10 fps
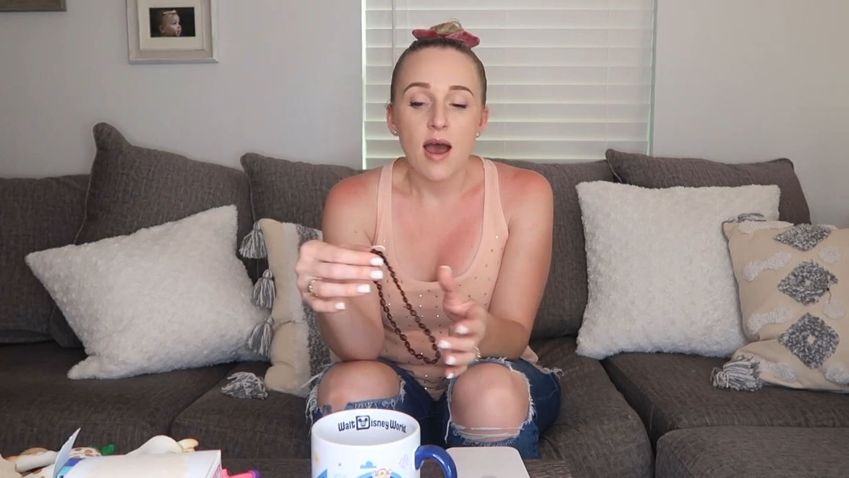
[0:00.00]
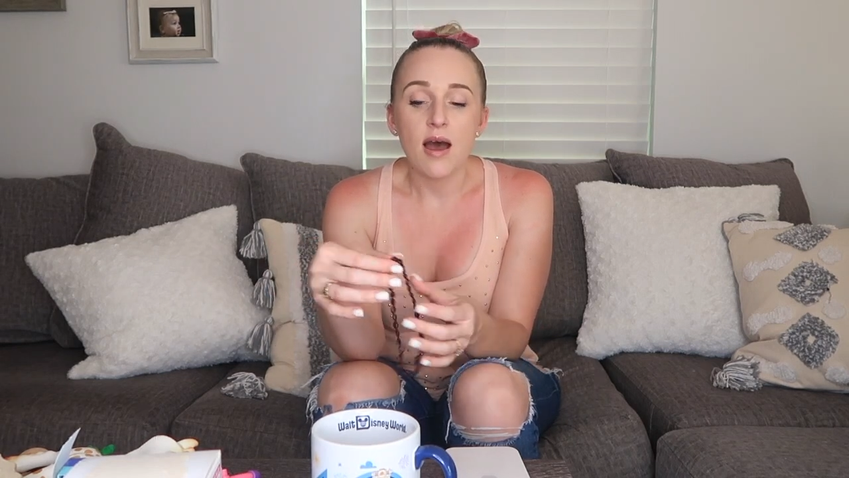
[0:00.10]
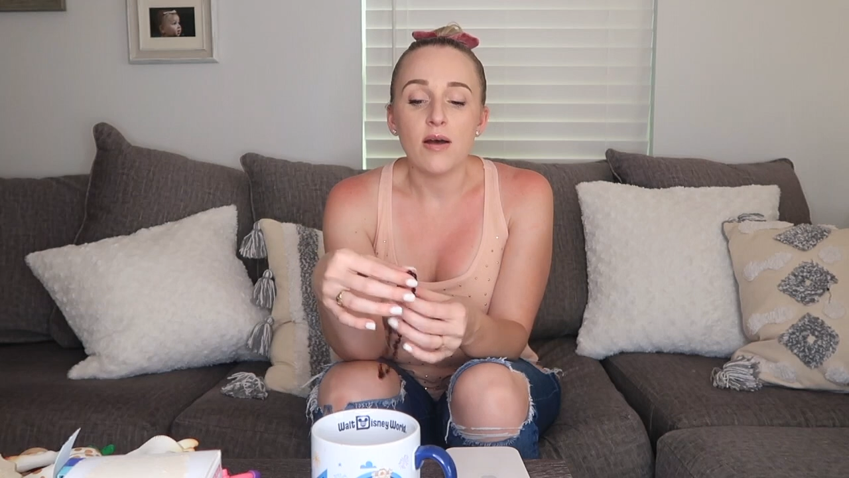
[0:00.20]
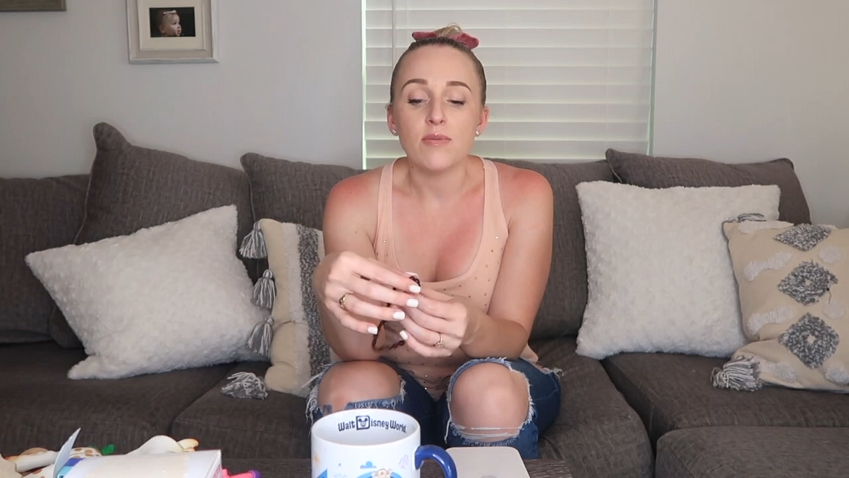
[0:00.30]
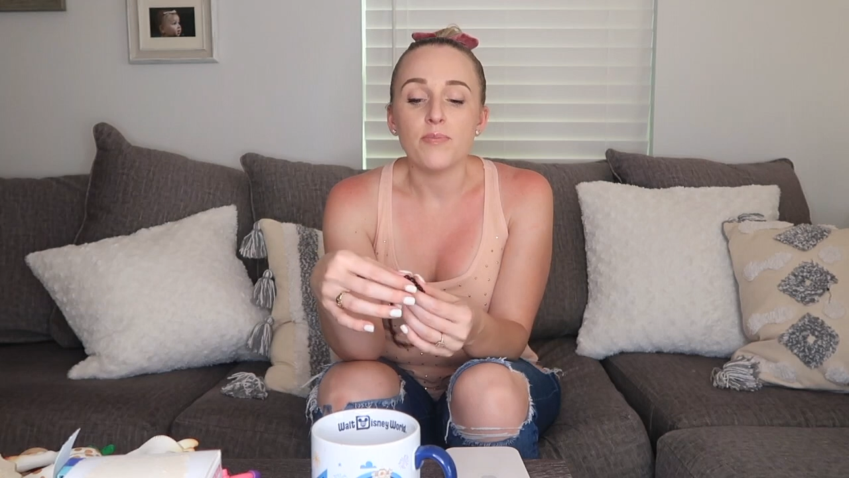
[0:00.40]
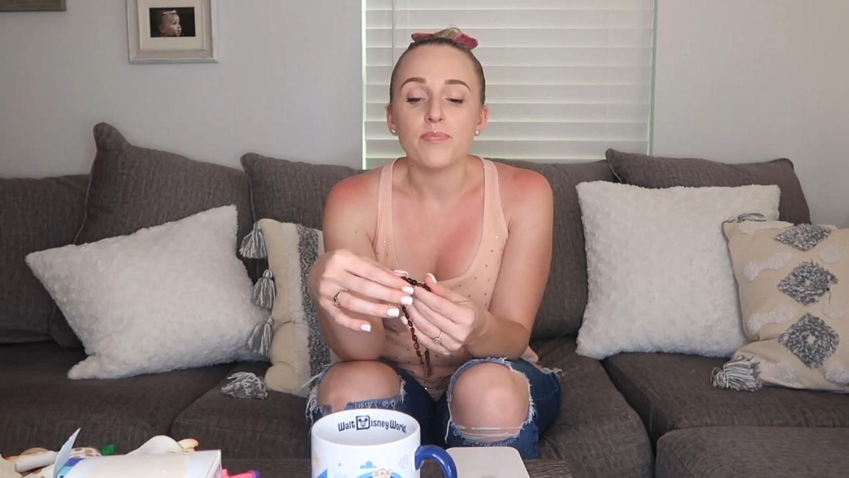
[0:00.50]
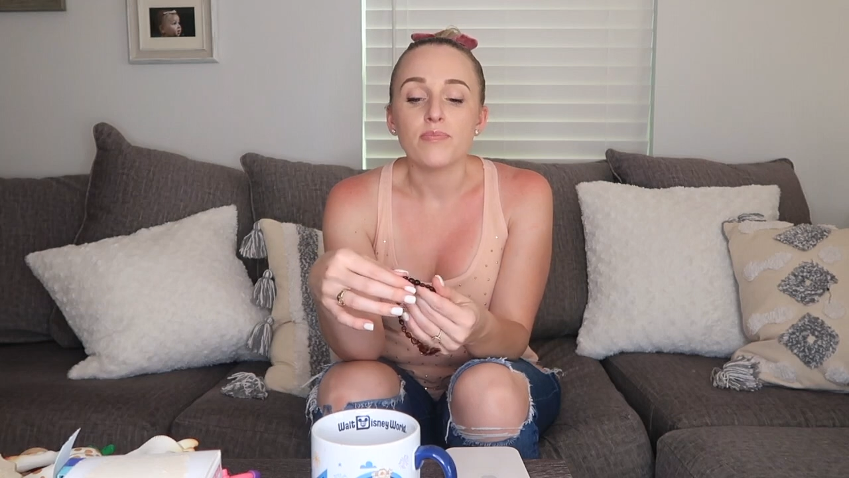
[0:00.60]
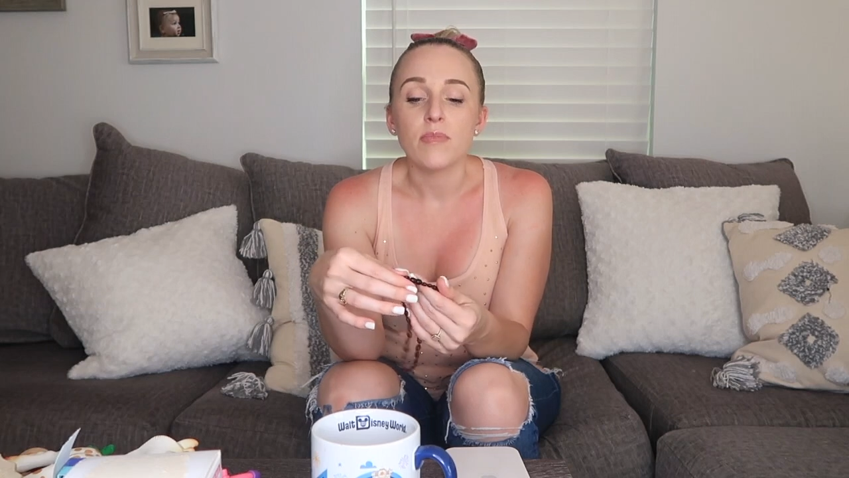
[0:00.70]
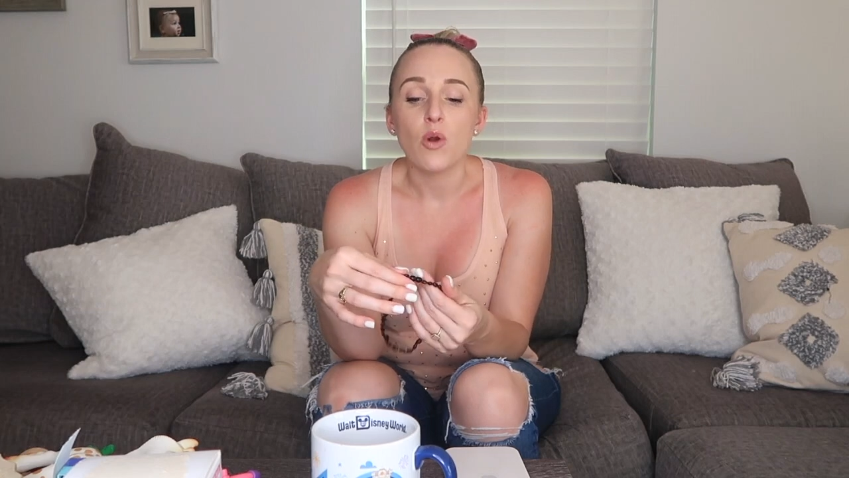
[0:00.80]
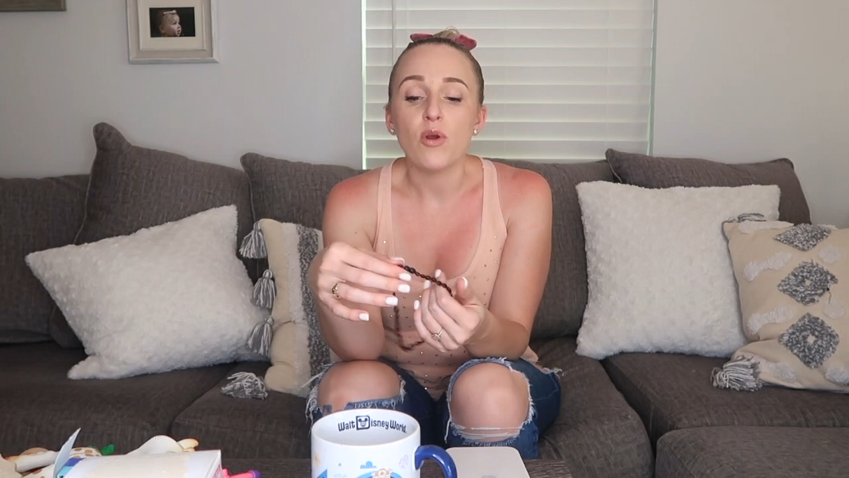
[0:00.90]

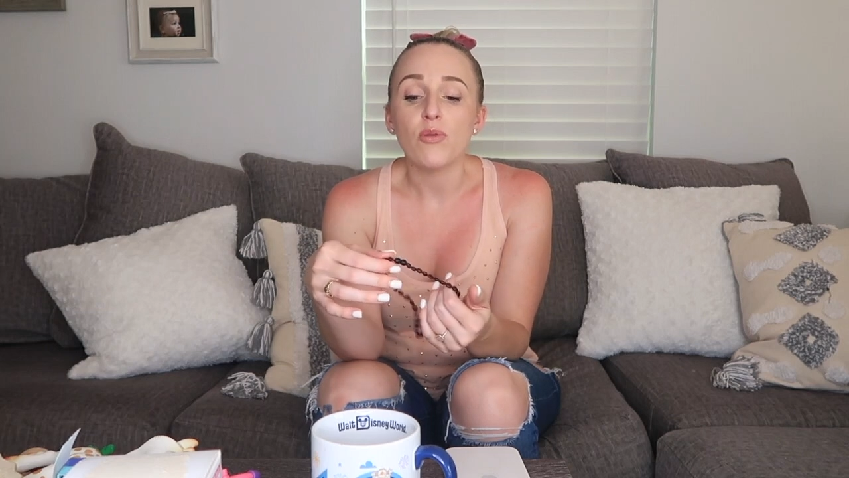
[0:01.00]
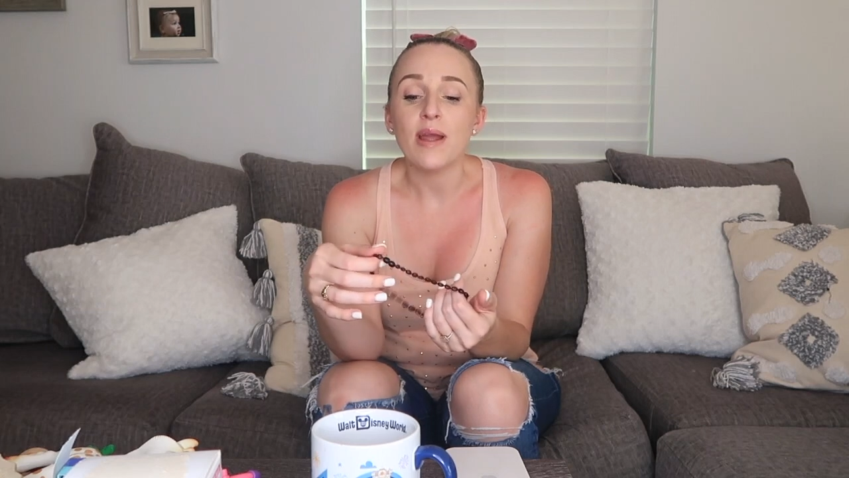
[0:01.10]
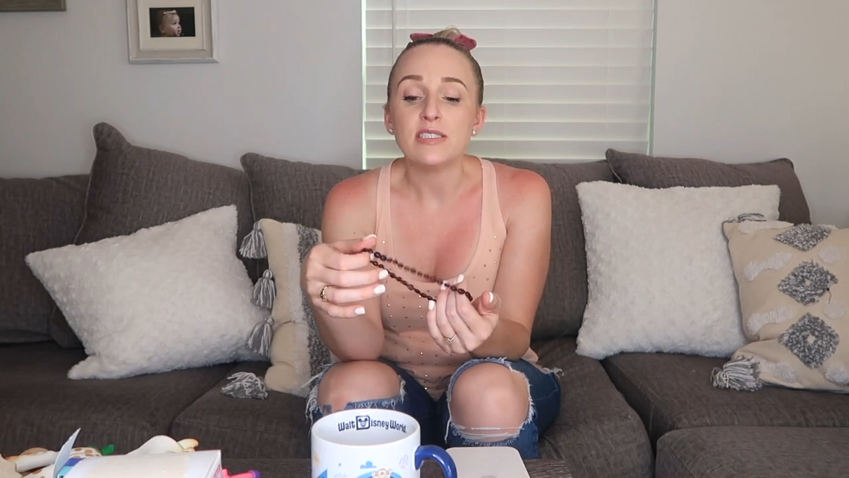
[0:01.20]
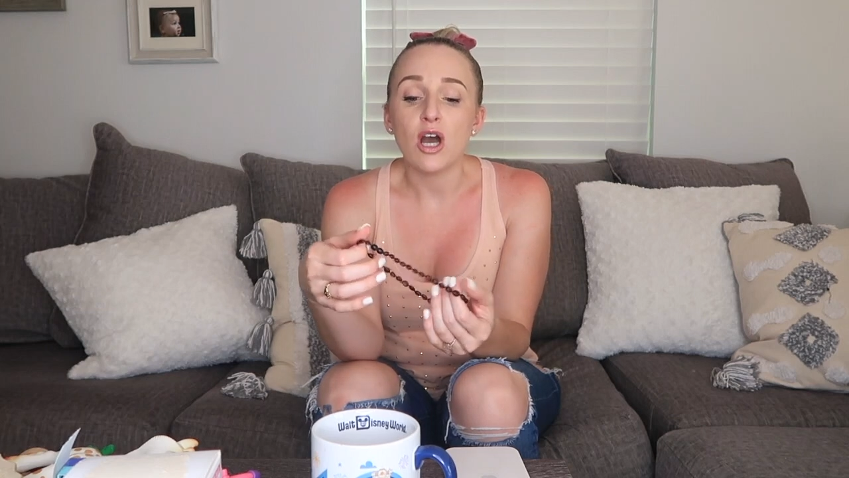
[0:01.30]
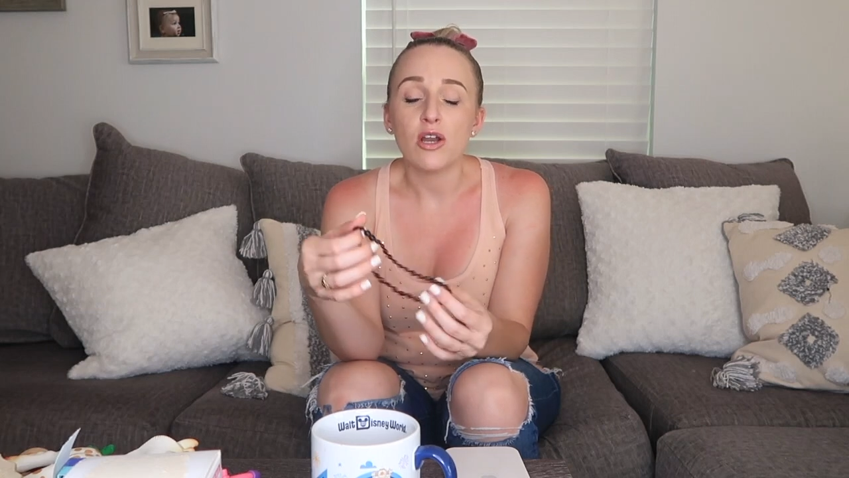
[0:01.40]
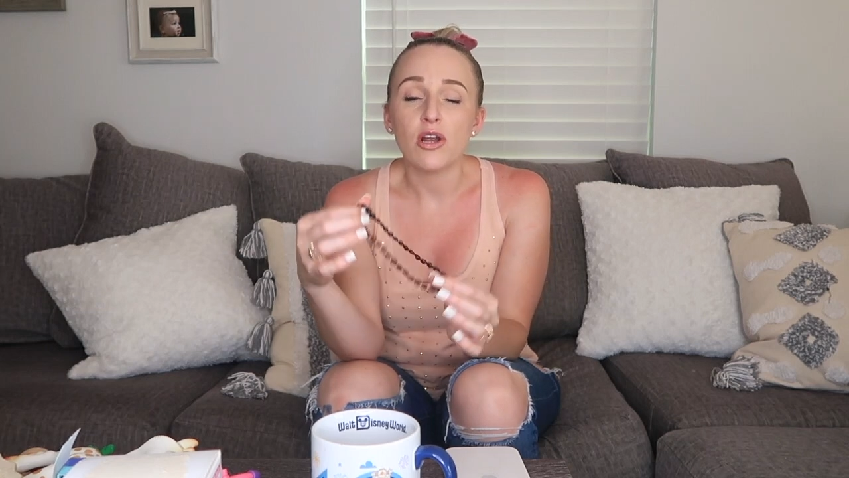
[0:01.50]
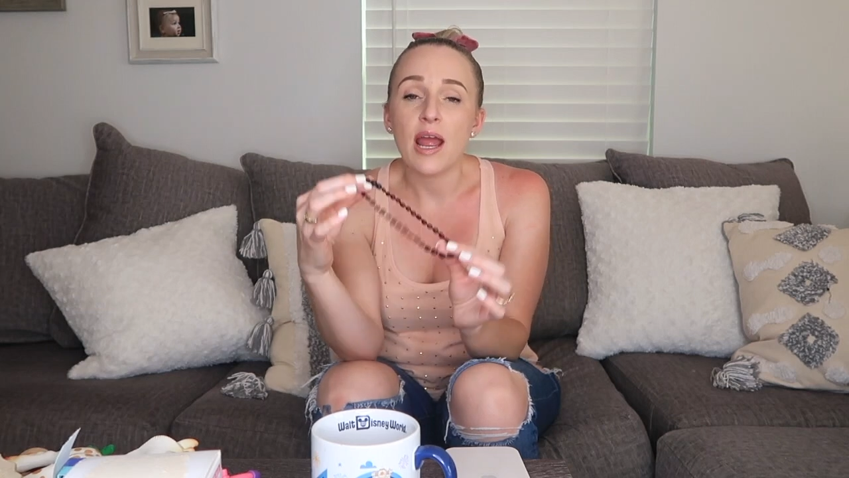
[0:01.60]
Um, with my daughter,